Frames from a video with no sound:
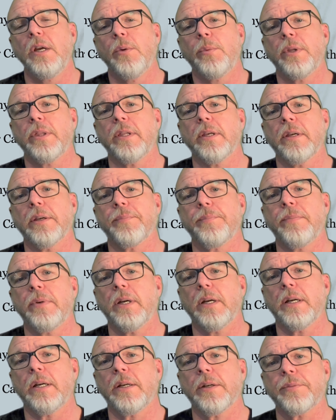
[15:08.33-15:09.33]
with
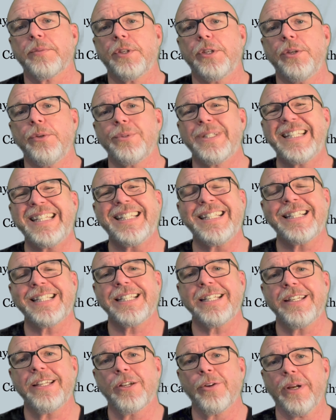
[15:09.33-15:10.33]
a
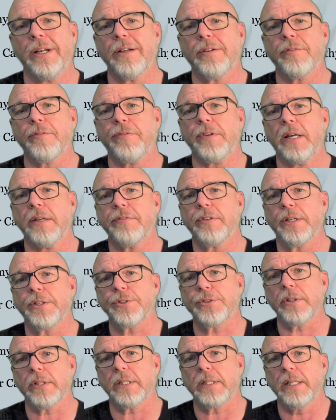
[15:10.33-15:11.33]
QTC greater than
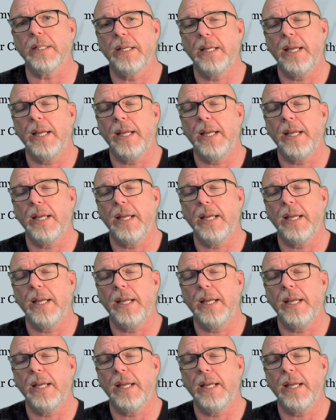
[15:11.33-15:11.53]
500,